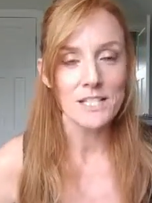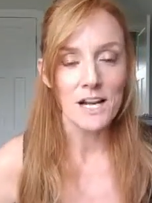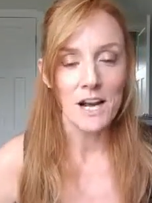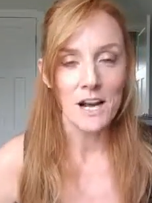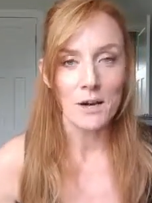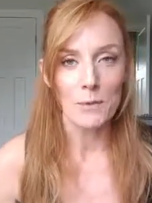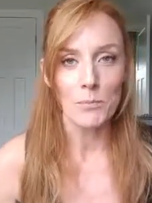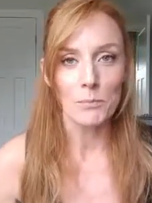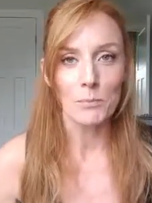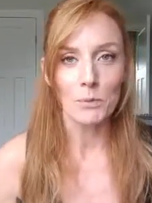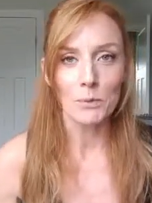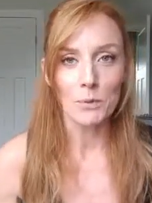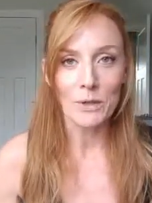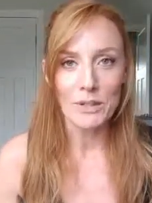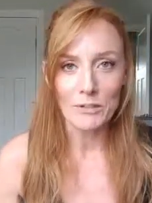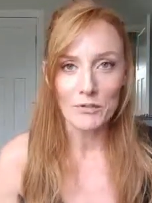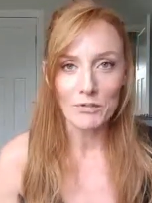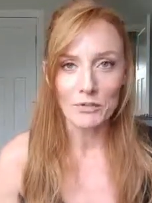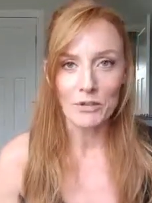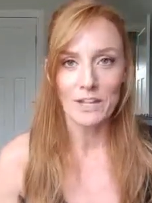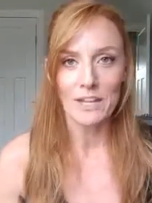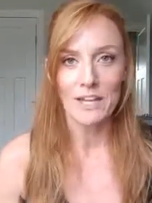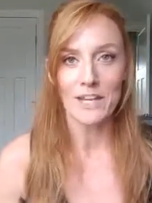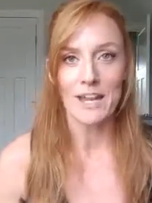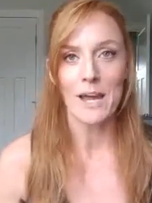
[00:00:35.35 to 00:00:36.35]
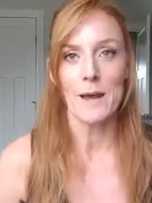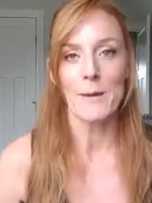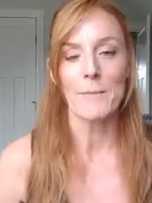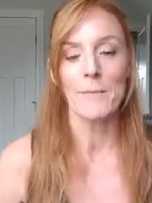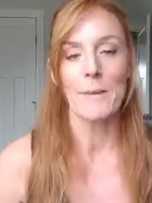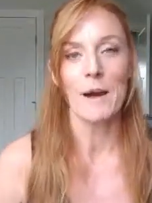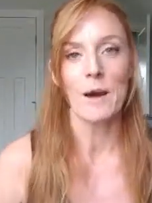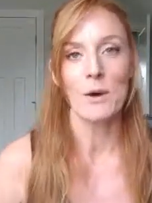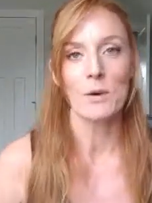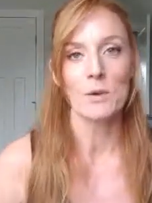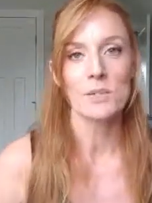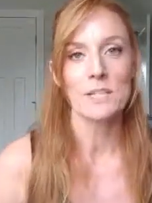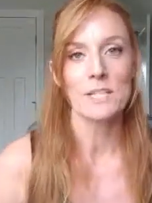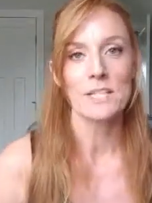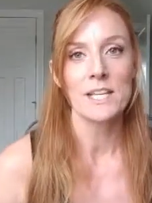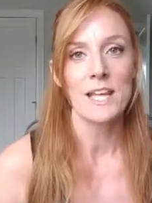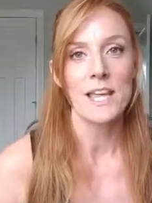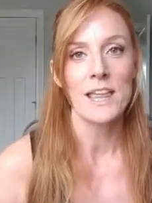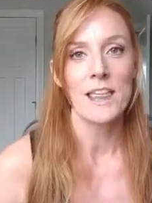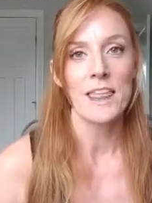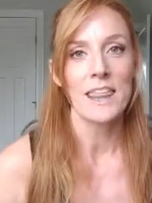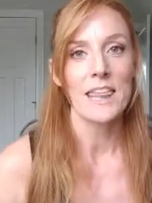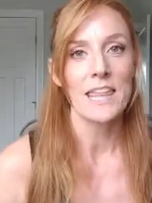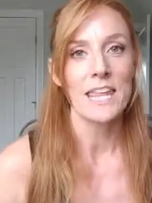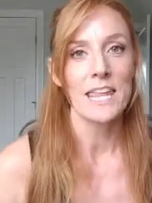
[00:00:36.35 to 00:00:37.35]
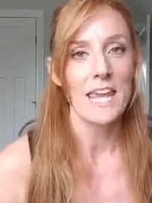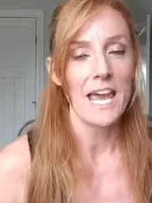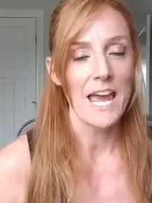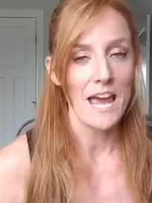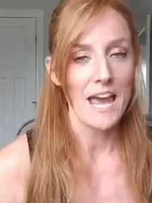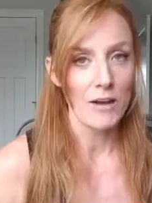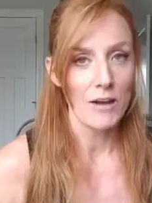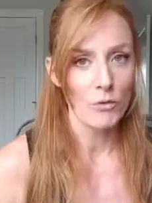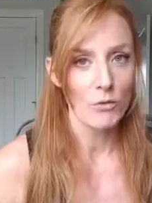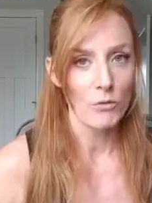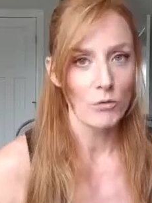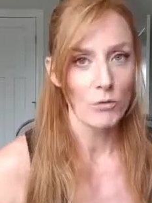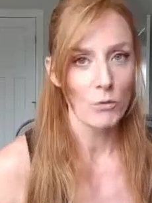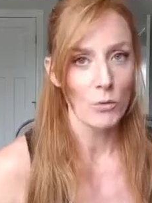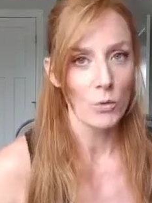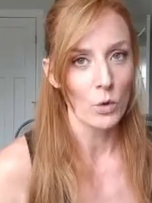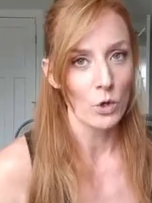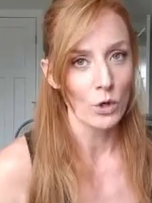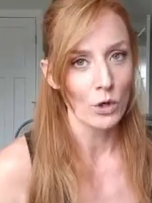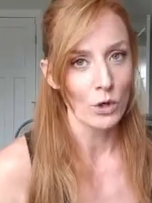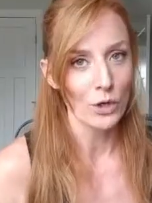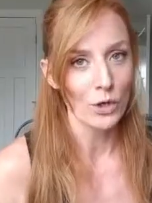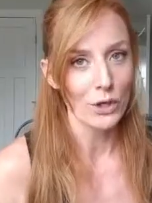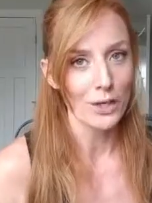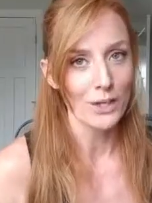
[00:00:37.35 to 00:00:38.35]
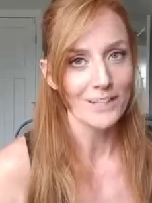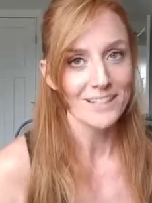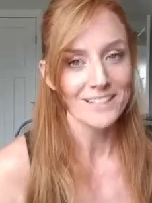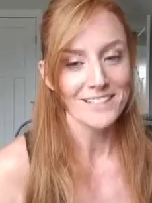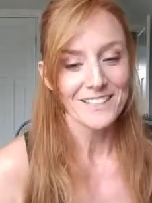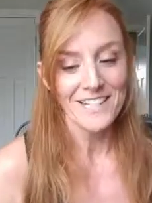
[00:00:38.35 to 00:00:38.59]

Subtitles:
talk briefly about the F word.